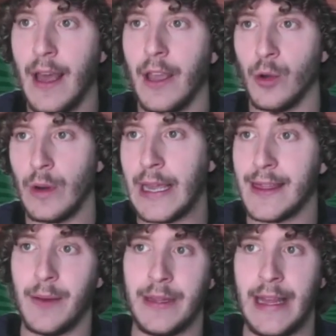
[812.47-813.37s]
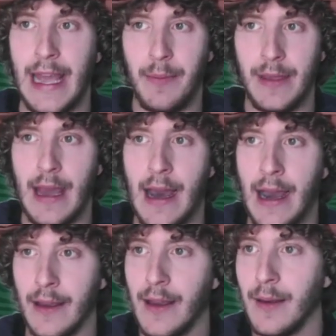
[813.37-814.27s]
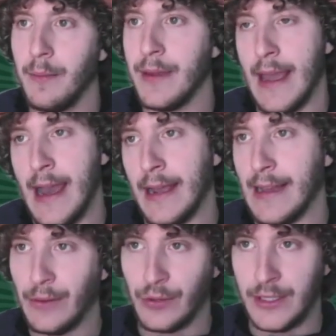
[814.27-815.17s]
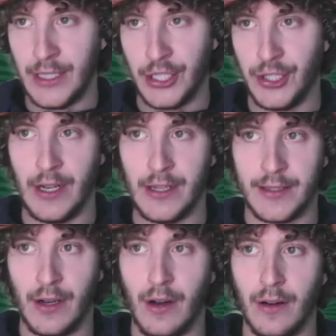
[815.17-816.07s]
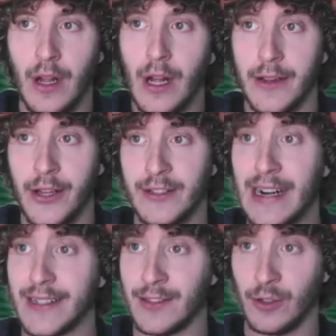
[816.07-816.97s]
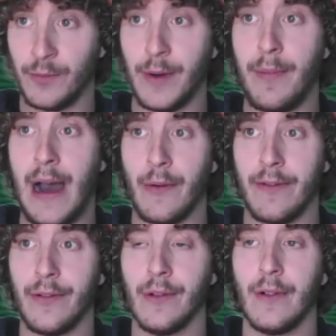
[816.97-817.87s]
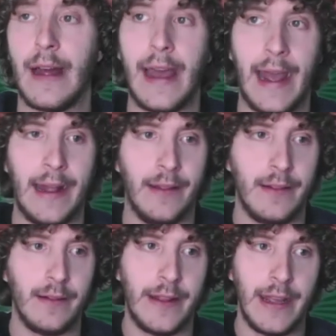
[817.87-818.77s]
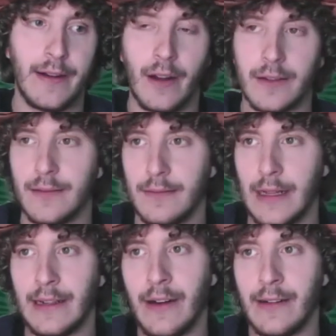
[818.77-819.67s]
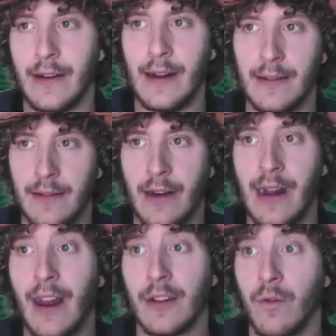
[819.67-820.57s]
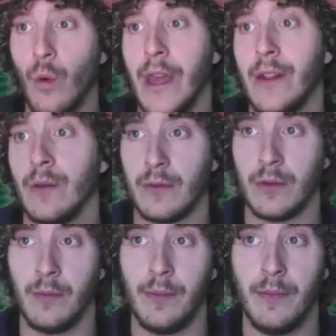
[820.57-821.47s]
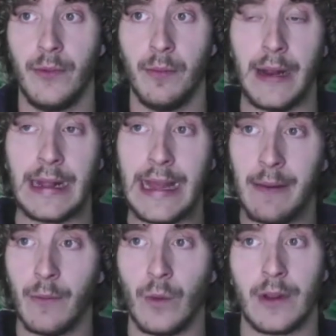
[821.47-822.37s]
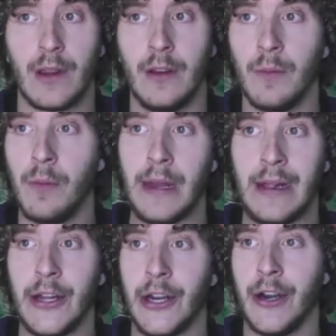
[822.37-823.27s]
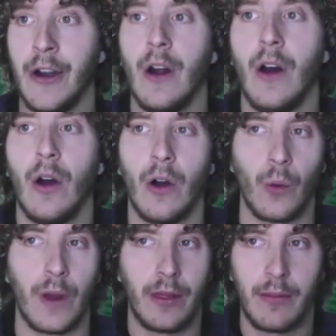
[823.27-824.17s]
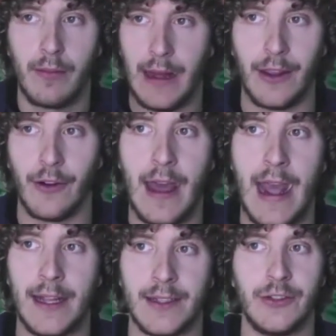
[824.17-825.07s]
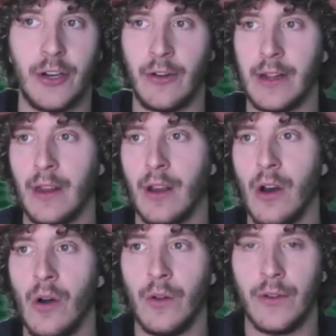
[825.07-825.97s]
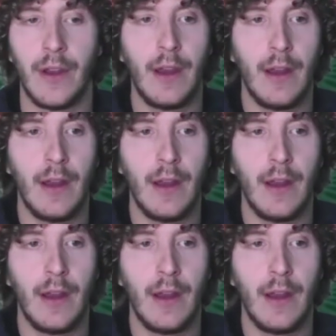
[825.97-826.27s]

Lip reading: You will get them in the API behind authorization and so on. Those are super powerful, and they are not. There are a lot of ways to build them with Kube Builder or with your hands generating codes.